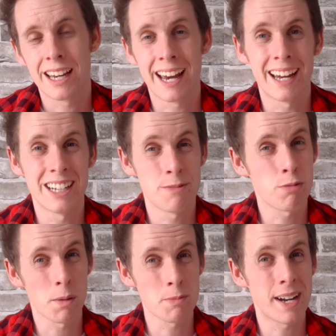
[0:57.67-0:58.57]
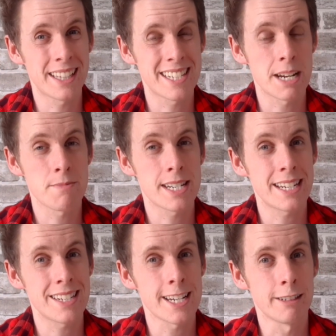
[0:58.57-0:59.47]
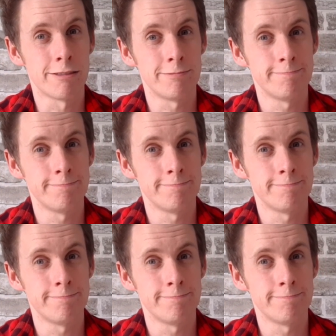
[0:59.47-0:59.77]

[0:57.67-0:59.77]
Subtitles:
and probably made the same mistake yourself.